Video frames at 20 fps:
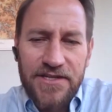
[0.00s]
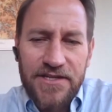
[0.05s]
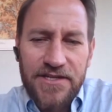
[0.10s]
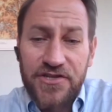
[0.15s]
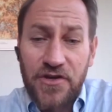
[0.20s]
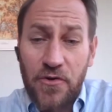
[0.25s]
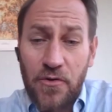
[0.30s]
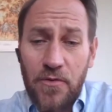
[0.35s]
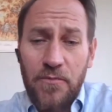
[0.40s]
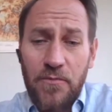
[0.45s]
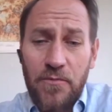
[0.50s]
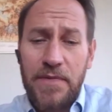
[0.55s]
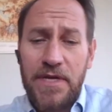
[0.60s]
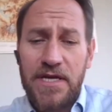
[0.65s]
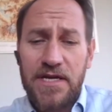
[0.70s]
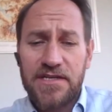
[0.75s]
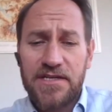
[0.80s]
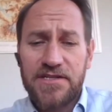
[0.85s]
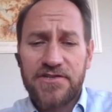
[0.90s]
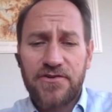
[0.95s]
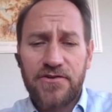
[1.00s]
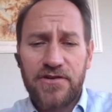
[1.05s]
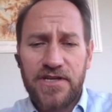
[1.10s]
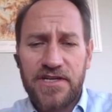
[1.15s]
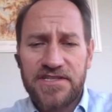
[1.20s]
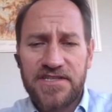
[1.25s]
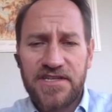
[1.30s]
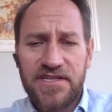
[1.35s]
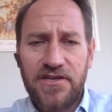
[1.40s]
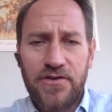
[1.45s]
So Mia,
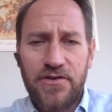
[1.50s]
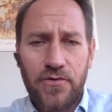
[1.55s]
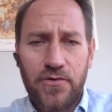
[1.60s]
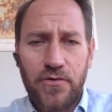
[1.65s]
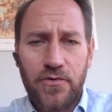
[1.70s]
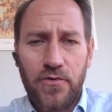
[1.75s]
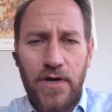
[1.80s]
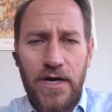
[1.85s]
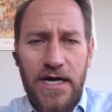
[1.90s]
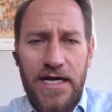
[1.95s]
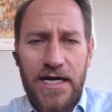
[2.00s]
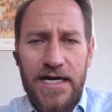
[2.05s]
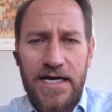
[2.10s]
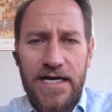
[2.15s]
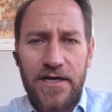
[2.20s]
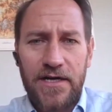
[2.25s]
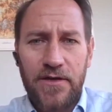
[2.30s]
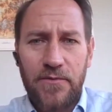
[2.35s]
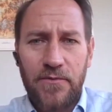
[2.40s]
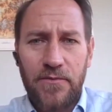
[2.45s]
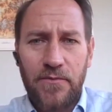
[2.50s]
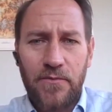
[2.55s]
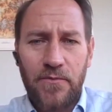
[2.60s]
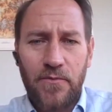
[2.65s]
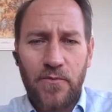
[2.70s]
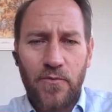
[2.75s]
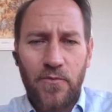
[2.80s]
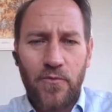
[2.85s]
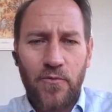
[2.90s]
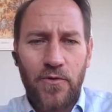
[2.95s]
turning to you,
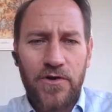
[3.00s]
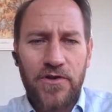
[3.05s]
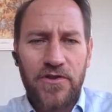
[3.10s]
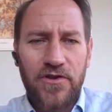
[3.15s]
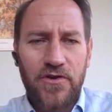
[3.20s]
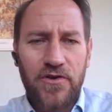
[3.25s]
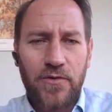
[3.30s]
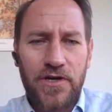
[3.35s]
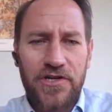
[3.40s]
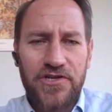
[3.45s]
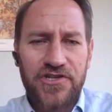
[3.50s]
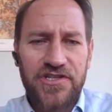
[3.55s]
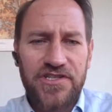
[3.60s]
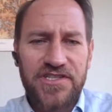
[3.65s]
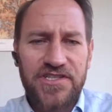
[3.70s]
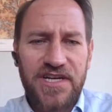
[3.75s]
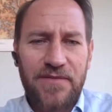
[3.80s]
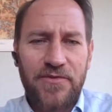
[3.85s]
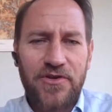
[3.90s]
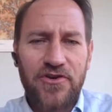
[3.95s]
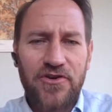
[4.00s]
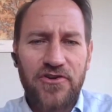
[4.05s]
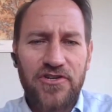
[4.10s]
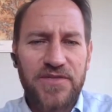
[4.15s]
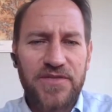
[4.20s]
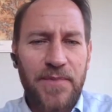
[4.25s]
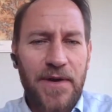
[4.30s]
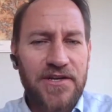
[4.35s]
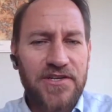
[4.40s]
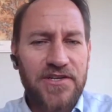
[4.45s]
one of the questions I'm
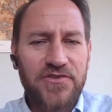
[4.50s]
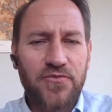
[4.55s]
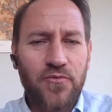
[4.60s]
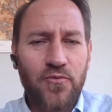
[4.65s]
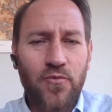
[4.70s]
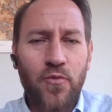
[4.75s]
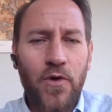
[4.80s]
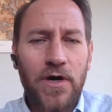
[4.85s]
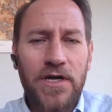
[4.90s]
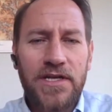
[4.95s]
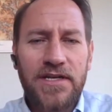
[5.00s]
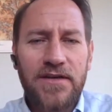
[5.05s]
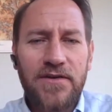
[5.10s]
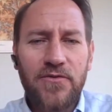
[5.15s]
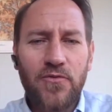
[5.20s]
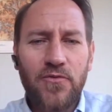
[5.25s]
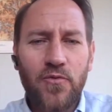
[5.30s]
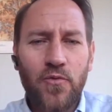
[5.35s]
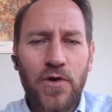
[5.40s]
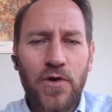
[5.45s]
curious about is what